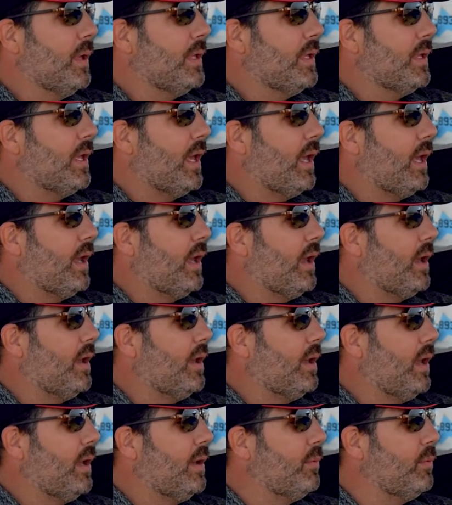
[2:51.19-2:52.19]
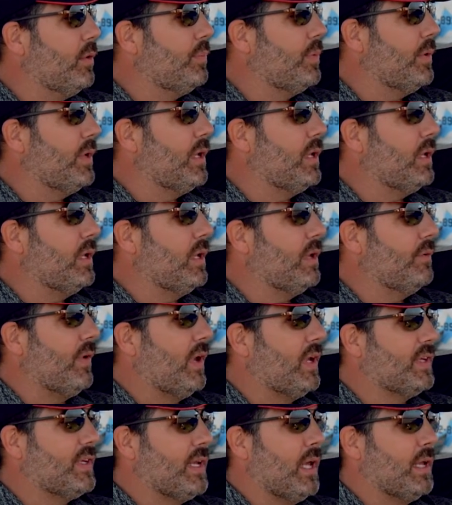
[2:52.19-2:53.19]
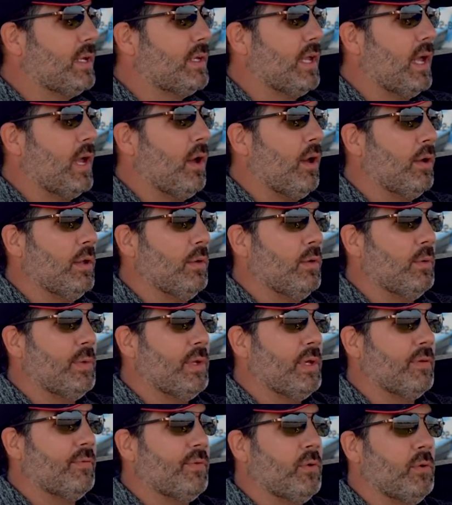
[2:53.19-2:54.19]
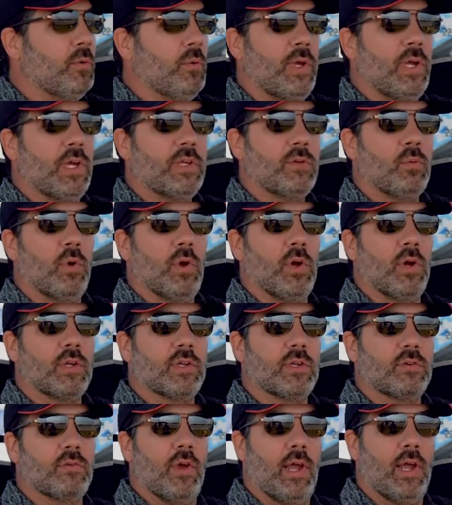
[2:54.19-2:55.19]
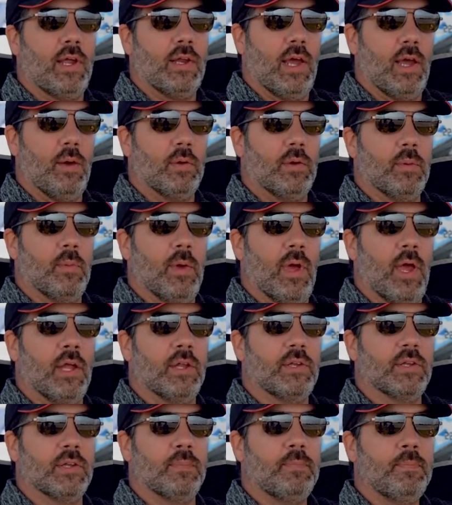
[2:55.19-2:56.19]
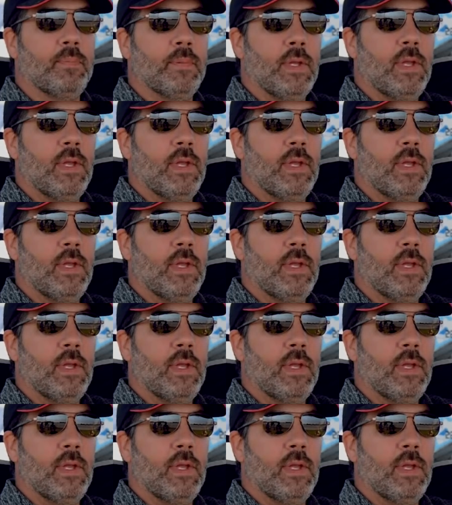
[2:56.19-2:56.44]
Yeah, it would be, if I sat down, it would be a few weeks work straight, I would imagine.